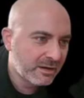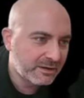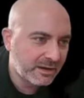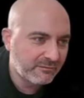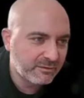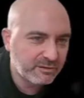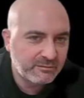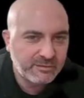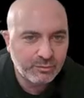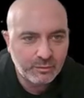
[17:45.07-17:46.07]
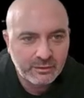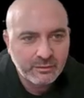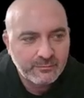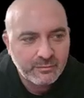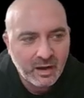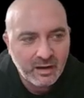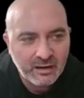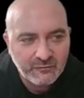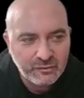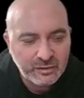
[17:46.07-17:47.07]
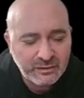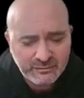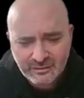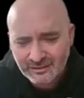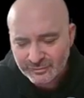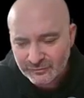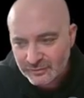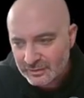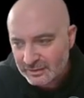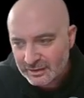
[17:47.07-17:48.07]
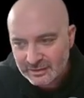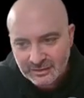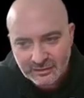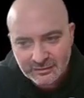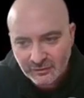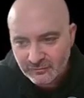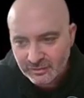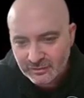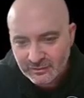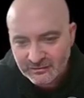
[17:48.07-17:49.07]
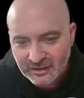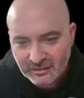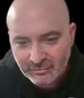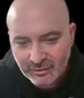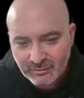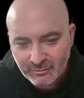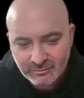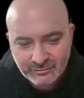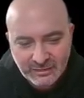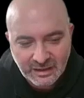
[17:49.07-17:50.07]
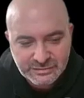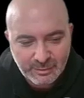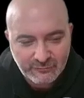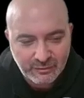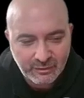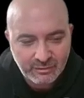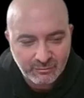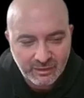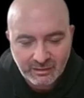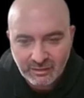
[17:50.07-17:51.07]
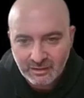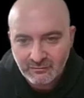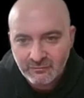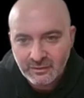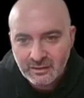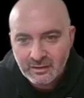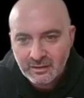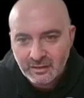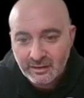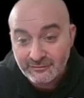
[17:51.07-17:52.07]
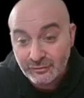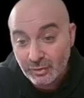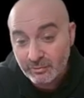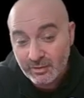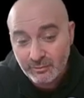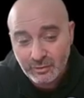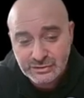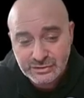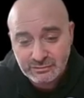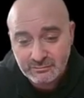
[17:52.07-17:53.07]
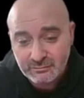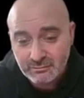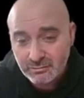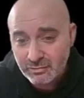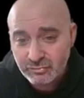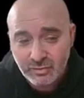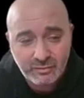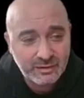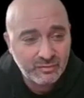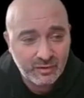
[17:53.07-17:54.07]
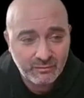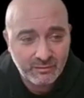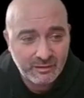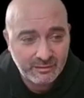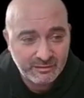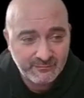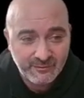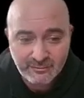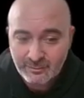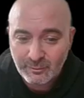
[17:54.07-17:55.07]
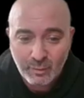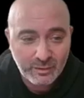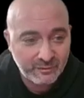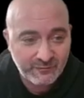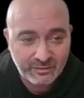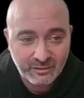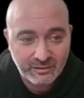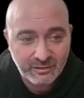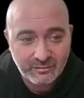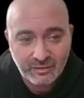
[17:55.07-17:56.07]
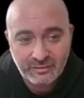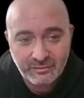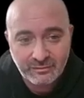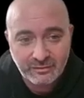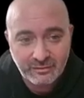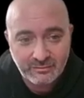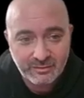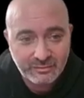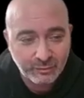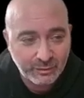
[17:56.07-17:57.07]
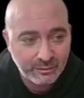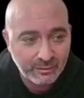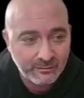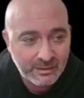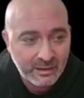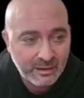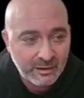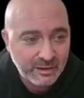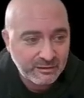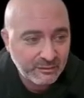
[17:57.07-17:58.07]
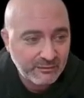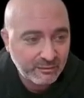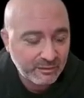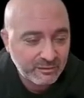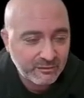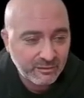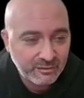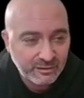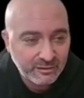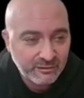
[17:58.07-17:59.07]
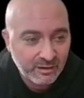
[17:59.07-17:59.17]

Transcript: kind of asleep at the wheel, if you think there's an opportunity to kind of go for the attack and prep, catch them off guard without a lot of your own preparation, throw it in there, right? Sometimes people wander off the on-guard line, they're asleep at the wheel, so it never hurts to at least